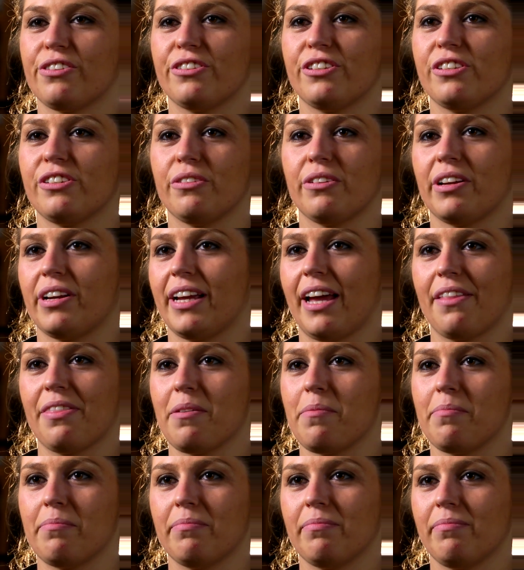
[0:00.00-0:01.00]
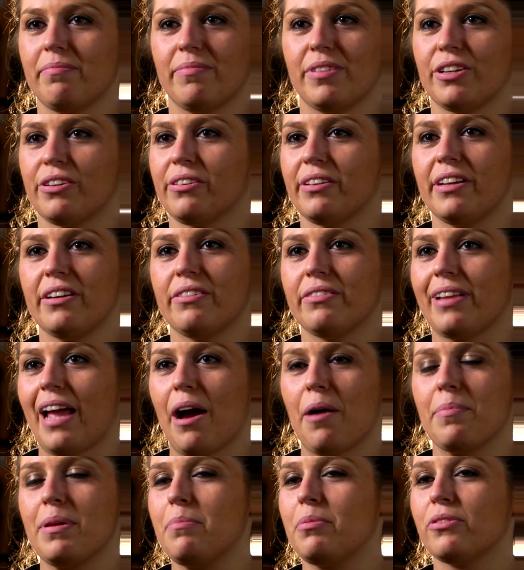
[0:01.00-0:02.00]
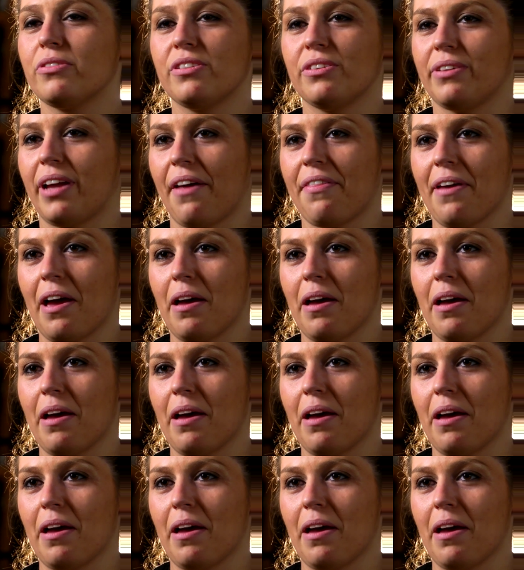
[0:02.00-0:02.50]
They're still gonna get them. They're illegal now, people still get